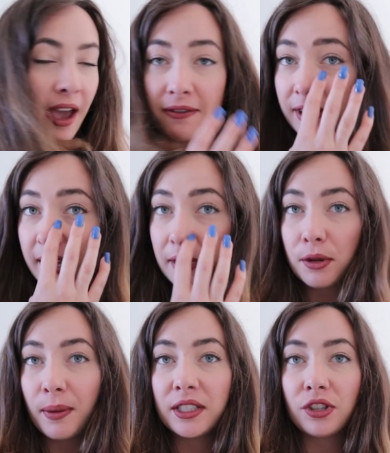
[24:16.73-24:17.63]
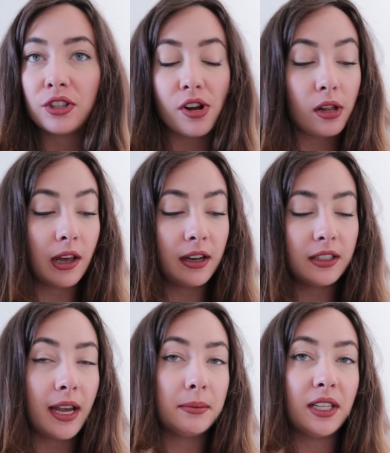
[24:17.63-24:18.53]
I feel like with my serger, a lot of
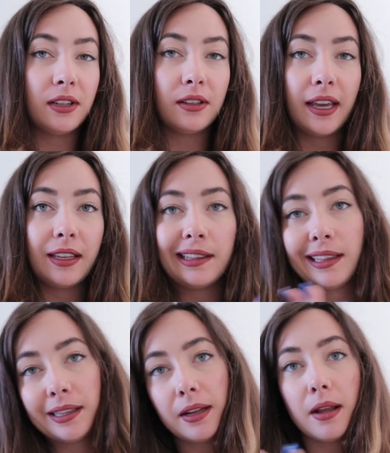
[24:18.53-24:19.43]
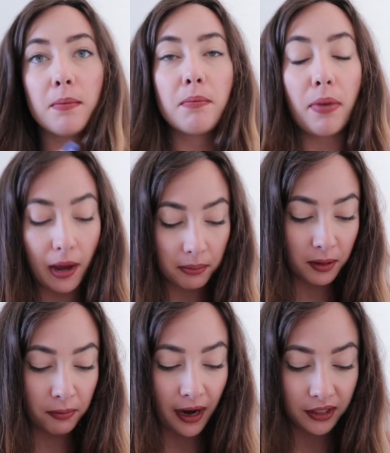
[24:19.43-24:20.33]
times it'll like pop
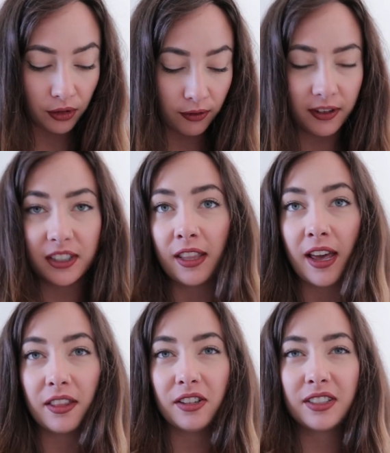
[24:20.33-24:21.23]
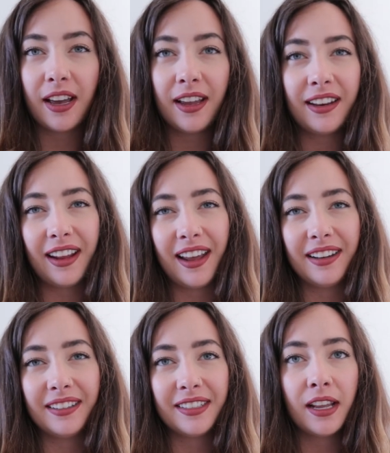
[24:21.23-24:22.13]
the press over to the other side,
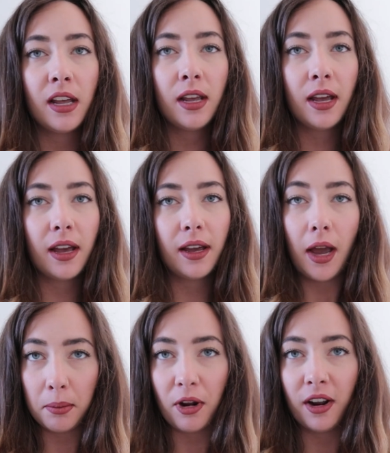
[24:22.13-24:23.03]
and I'm